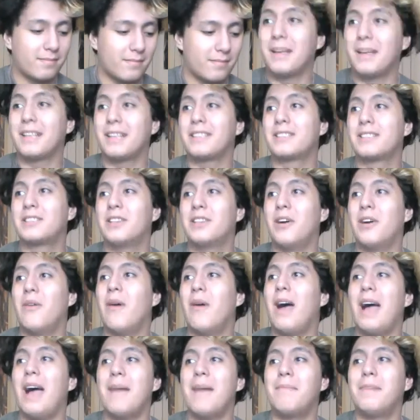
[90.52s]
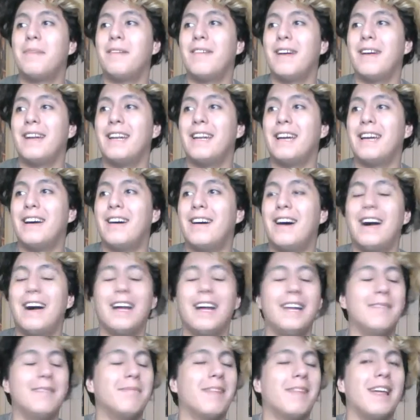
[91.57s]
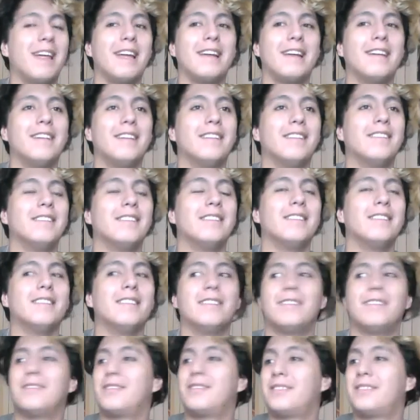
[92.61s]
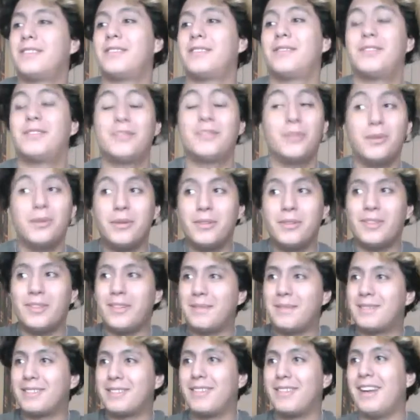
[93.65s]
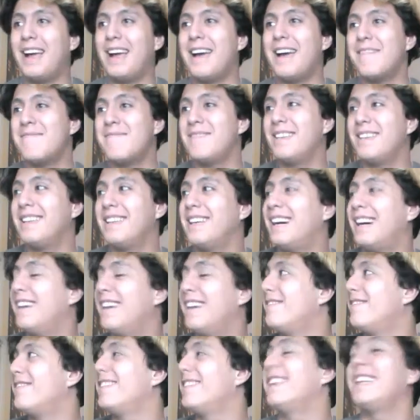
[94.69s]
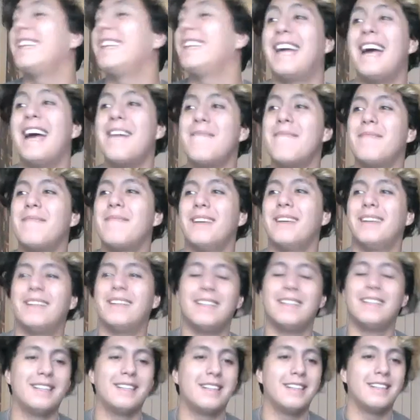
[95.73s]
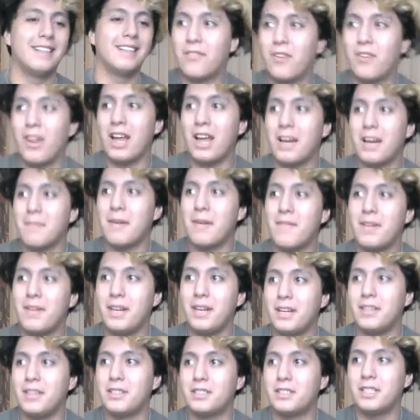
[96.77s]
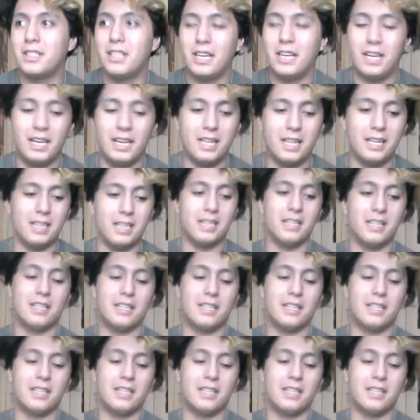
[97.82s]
I'm so happy right now. I am like, whew, I'm so happy. I'm really happy for liking my videos and